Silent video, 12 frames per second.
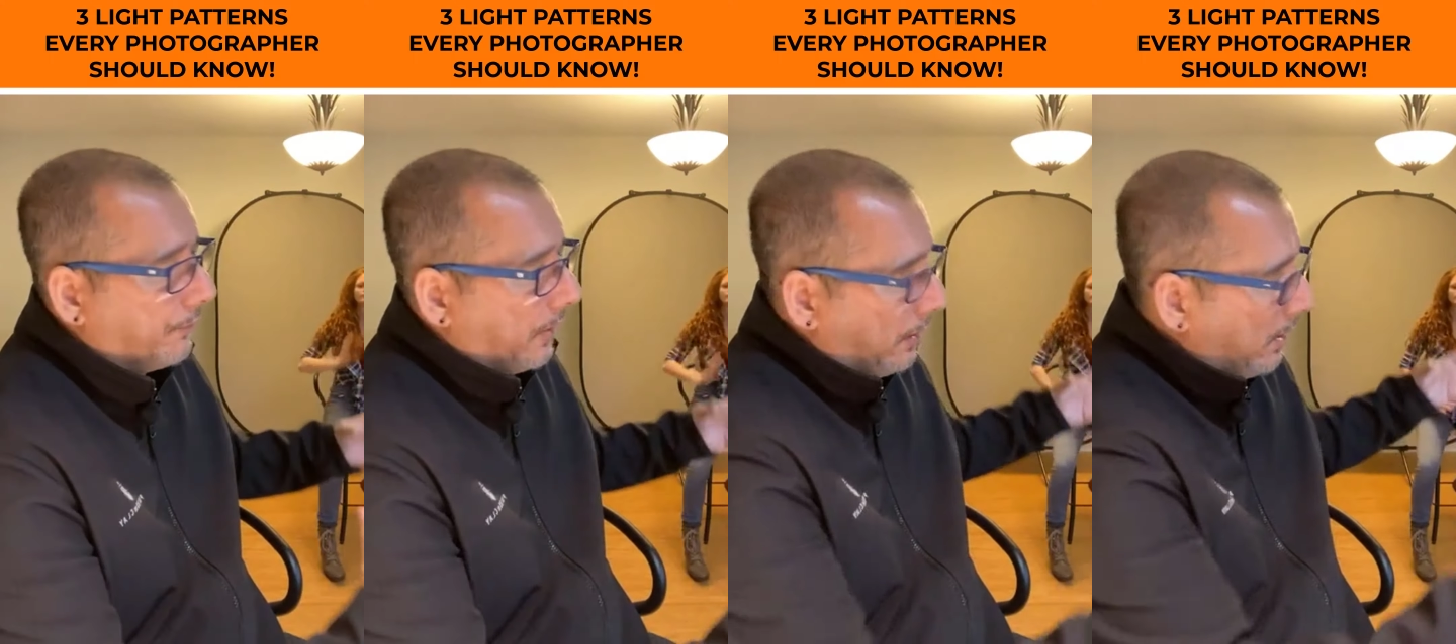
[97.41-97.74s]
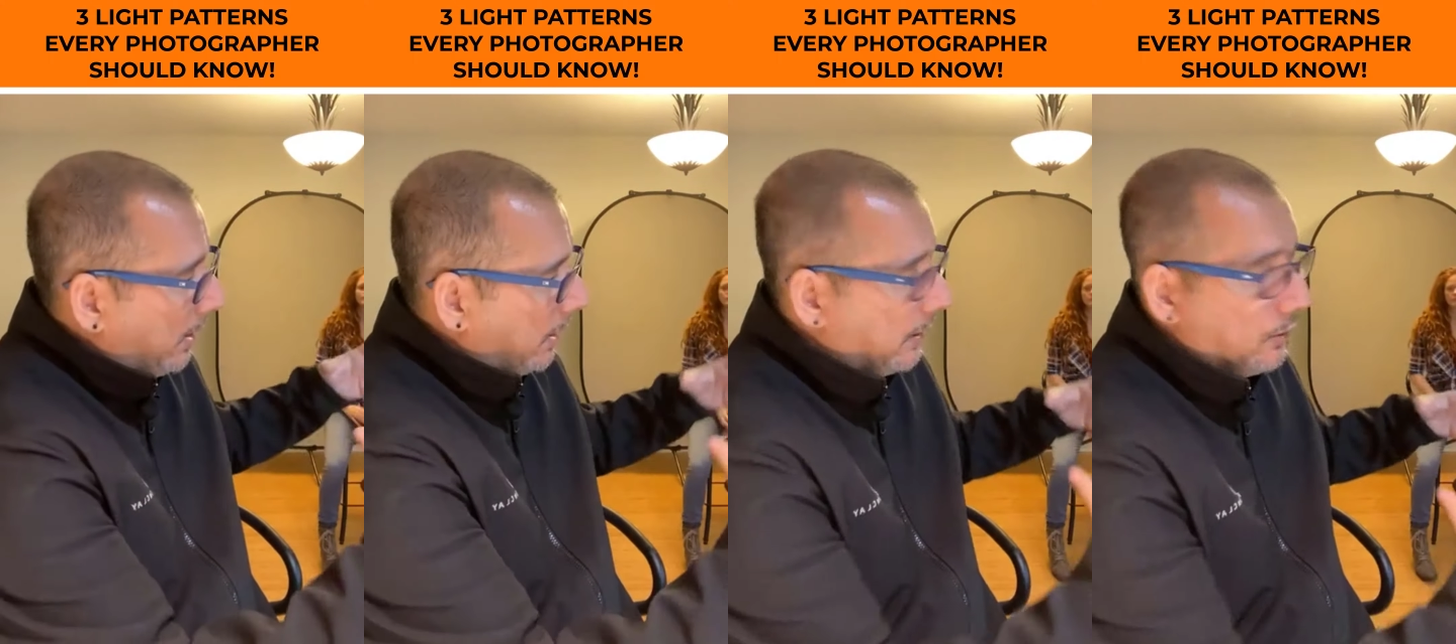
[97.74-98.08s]
but
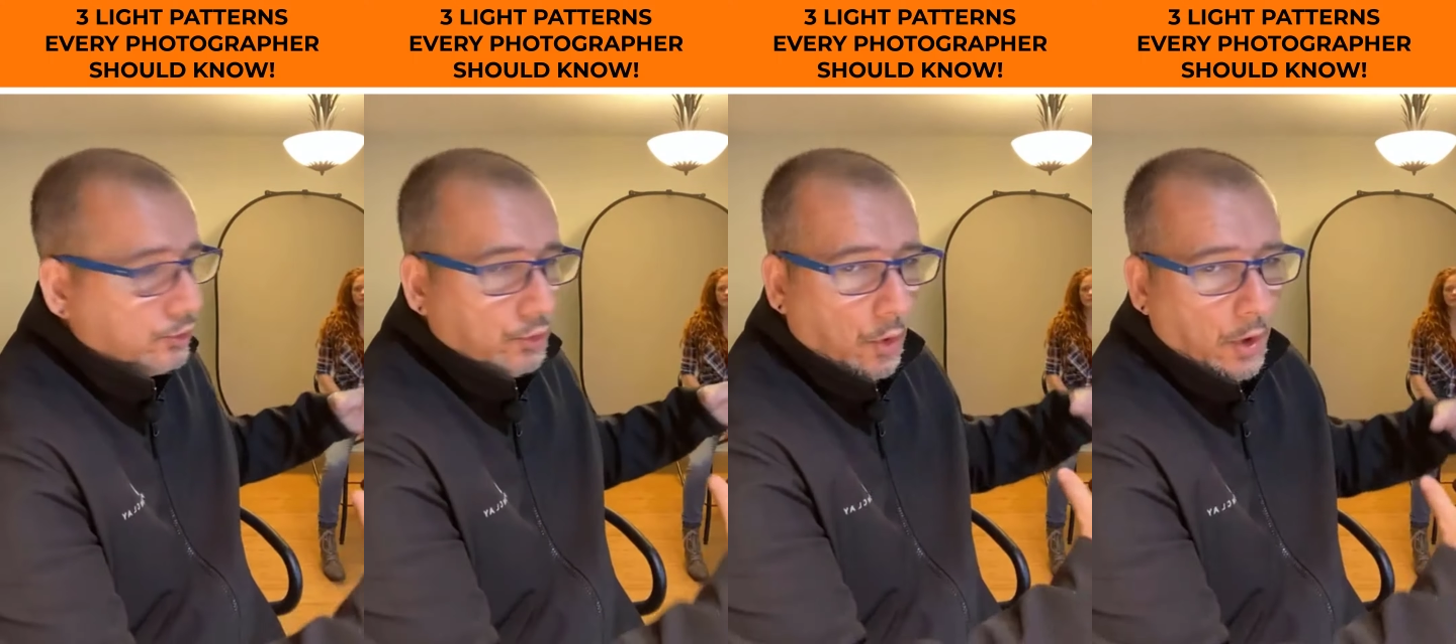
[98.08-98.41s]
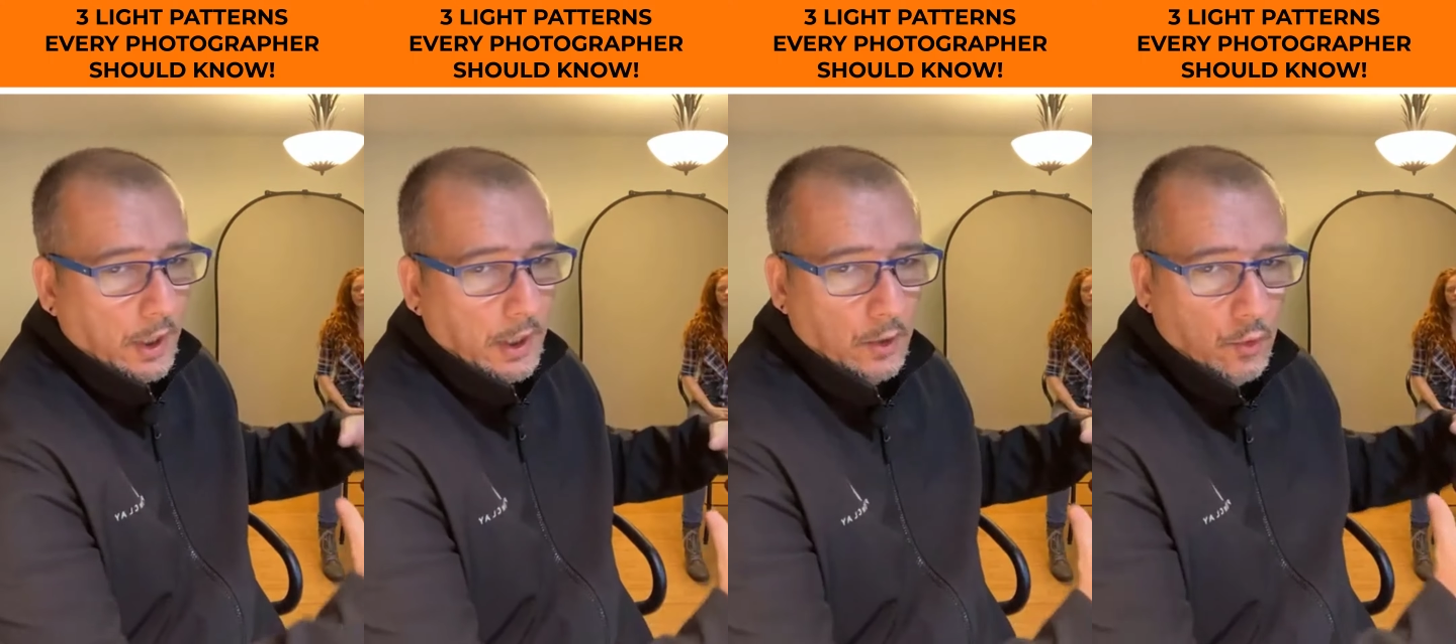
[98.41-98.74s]

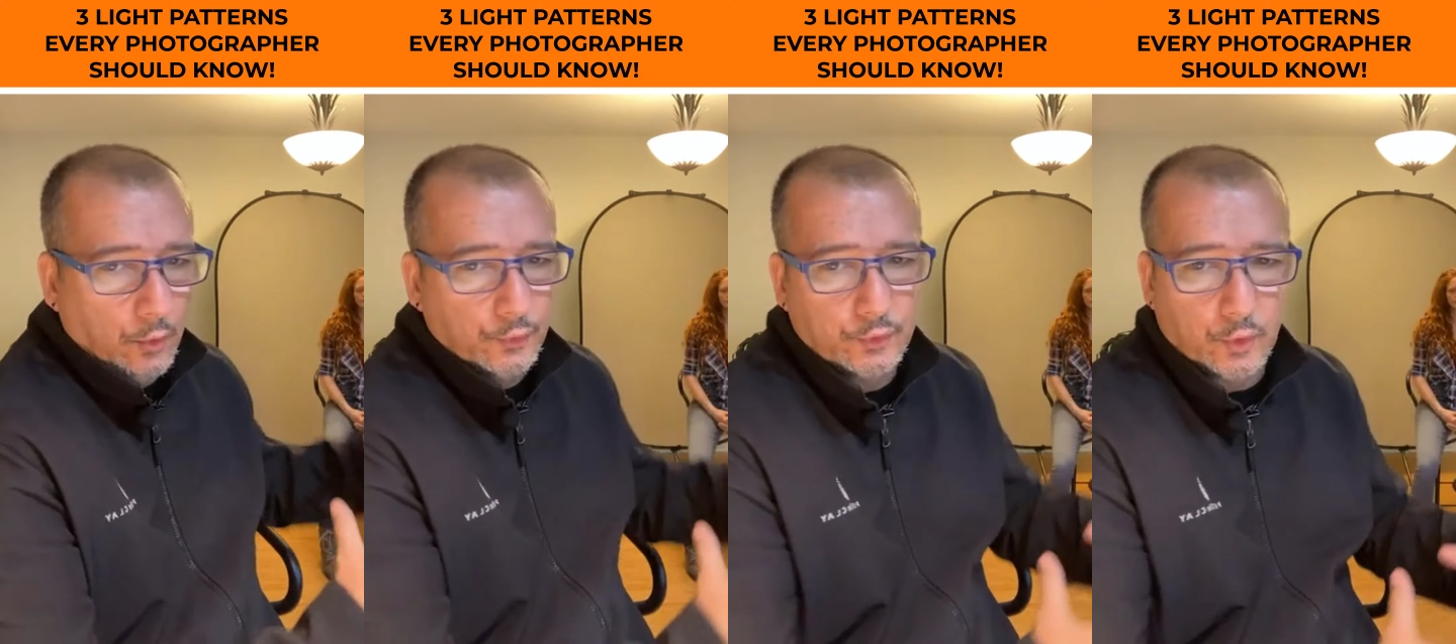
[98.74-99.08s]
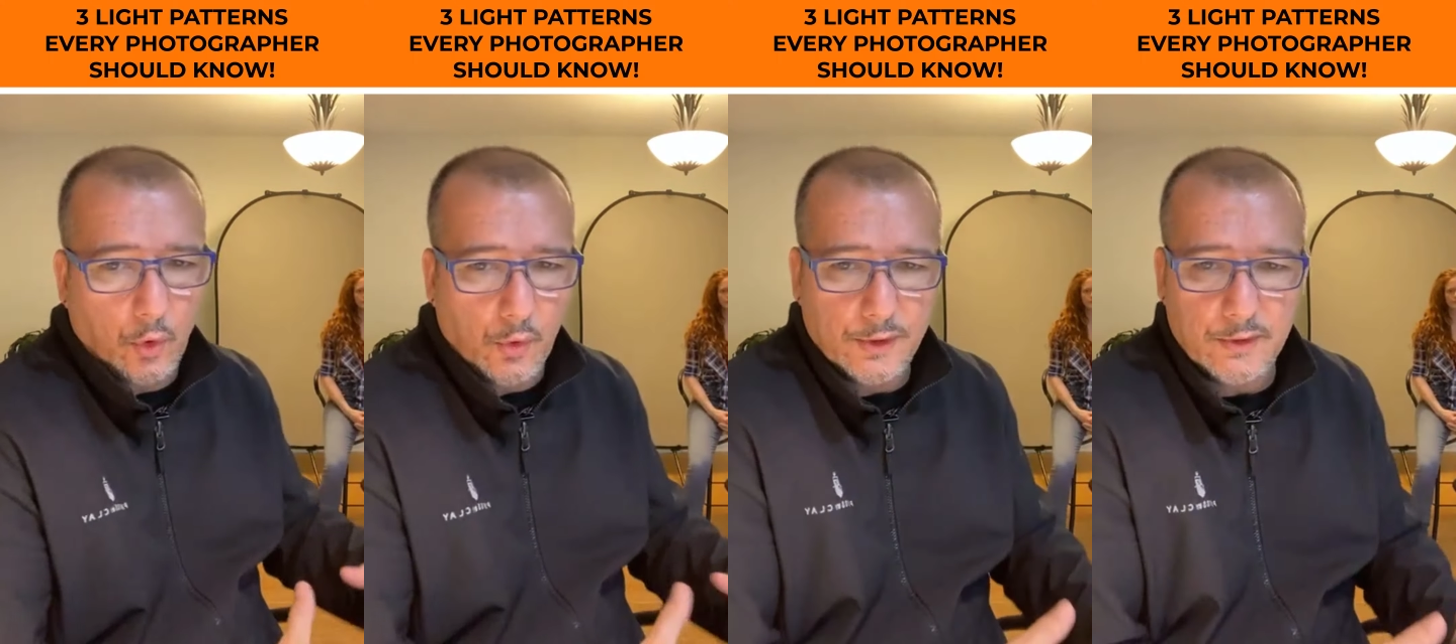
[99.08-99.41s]
indoor and
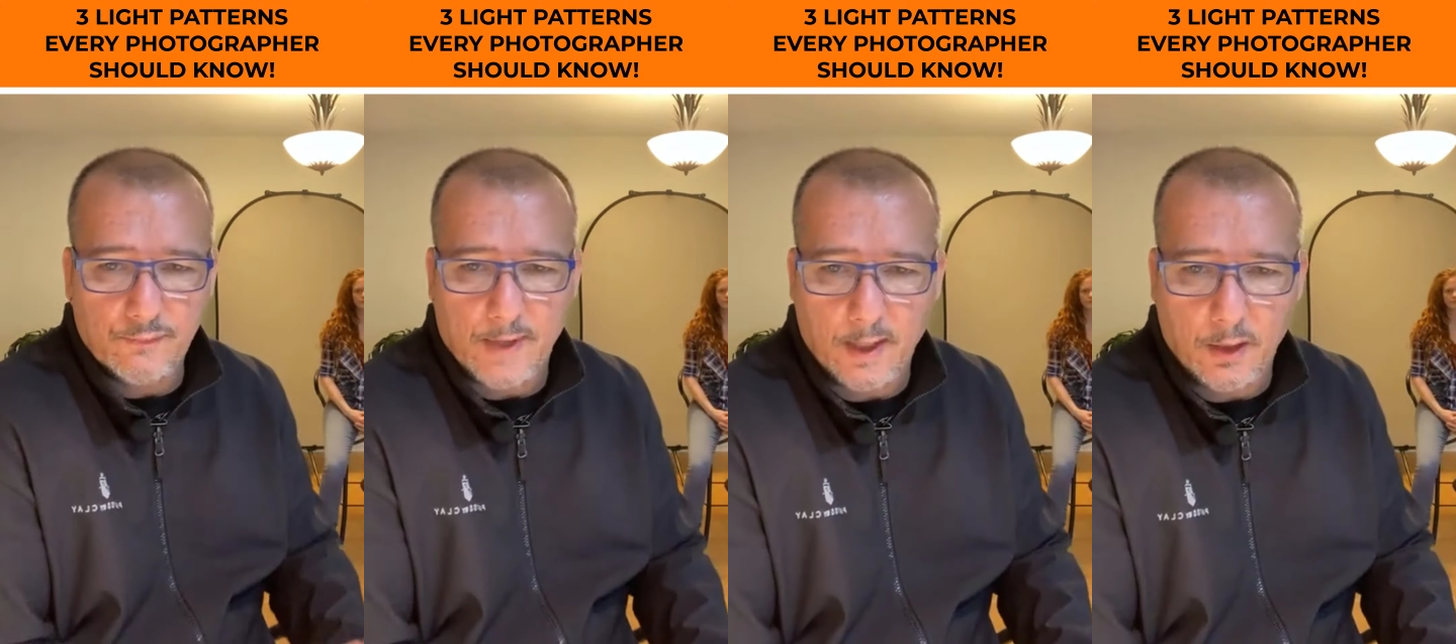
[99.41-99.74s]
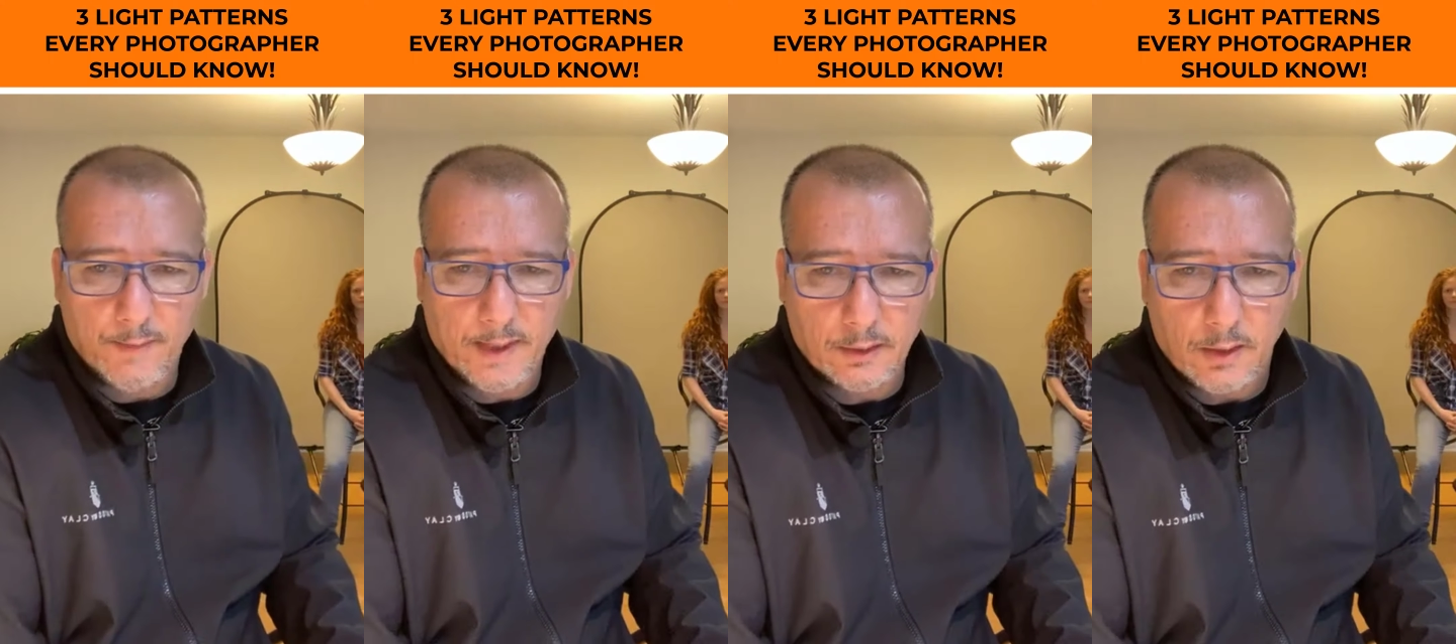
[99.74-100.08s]
controlled
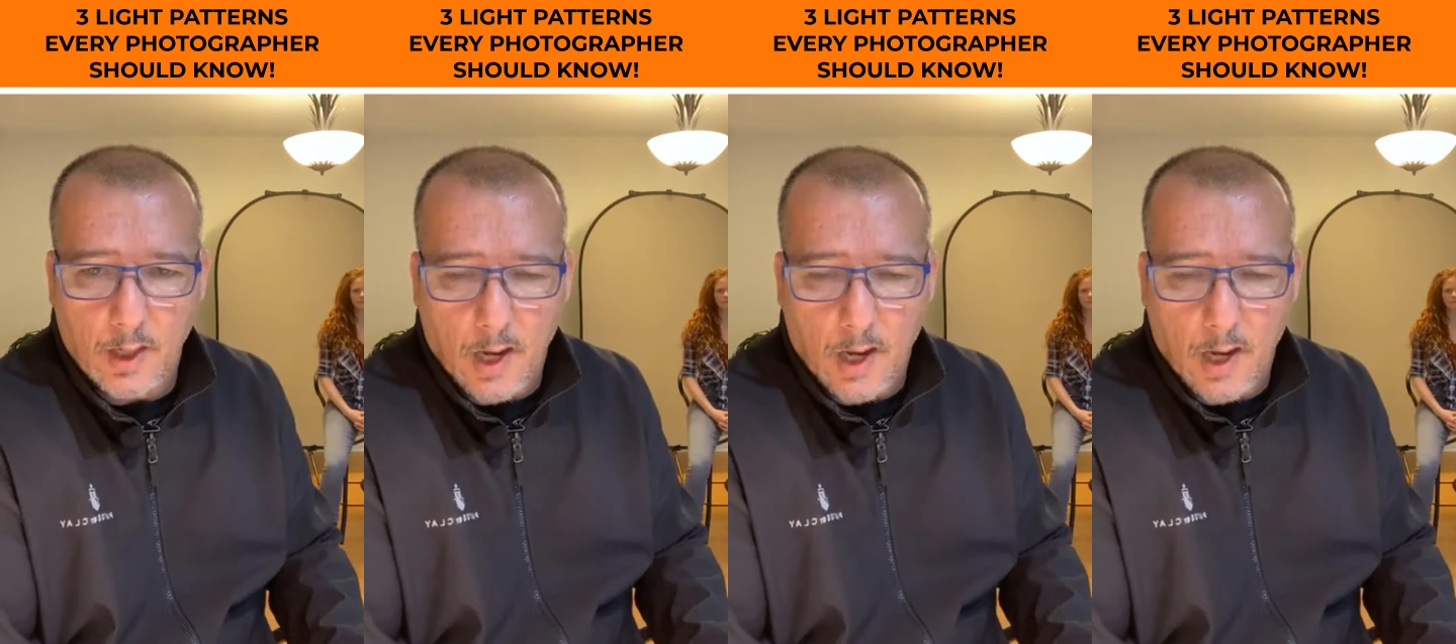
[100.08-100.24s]
environment,